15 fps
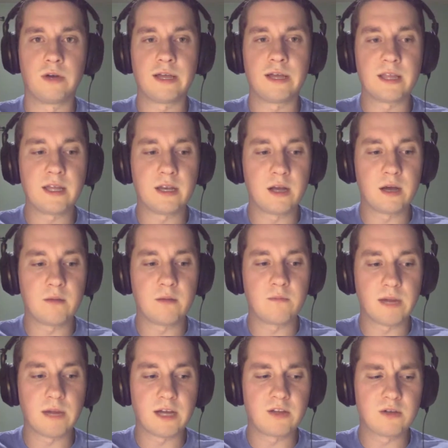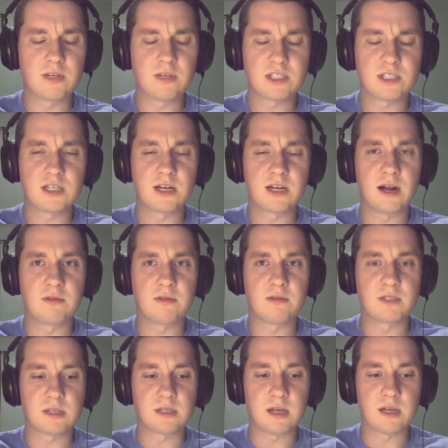And then my other question,
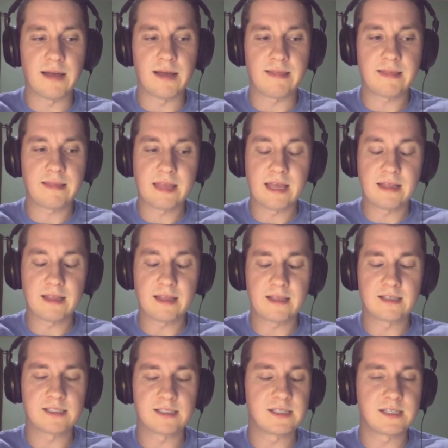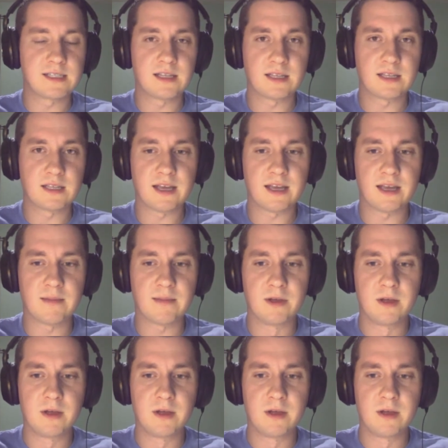I think that this isn't in the game.